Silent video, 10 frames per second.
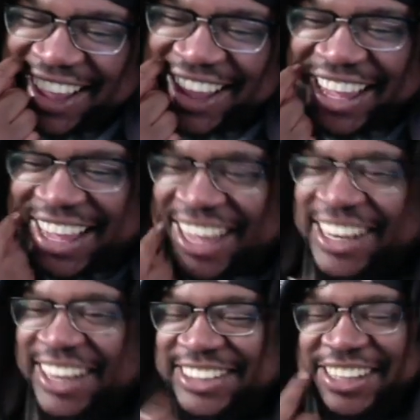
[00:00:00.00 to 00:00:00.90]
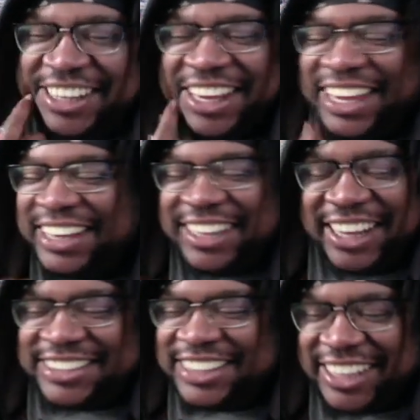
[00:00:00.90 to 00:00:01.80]
he doesn't he
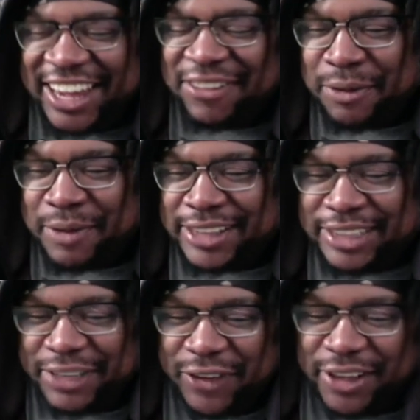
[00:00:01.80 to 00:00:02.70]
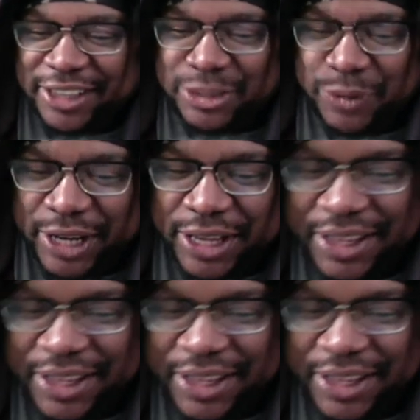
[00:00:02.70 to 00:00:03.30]
doesn't get romantic feelings, sweetie.